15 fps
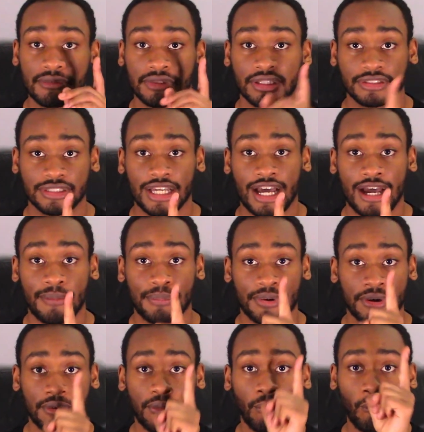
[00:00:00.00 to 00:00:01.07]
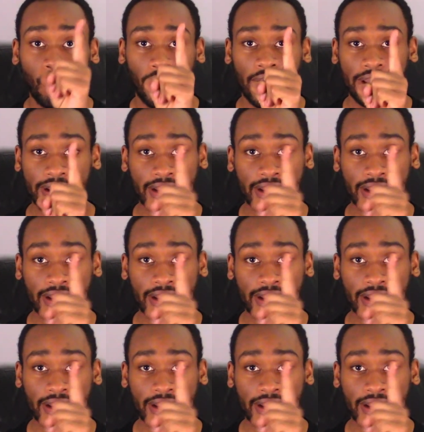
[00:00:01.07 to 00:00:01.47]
the top one.